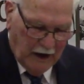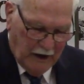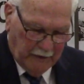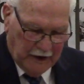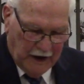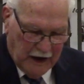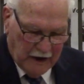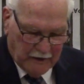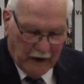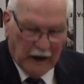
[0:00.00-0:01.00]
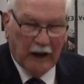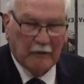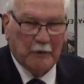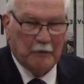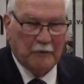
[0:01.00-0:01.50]
of the Days of
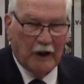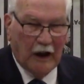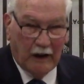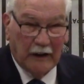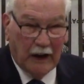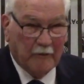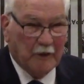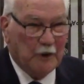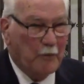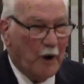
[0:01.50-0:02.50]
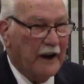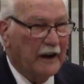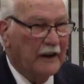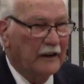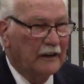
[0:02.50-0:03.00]
Unleavened, unleavened
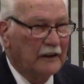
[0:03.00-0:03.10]
Bread.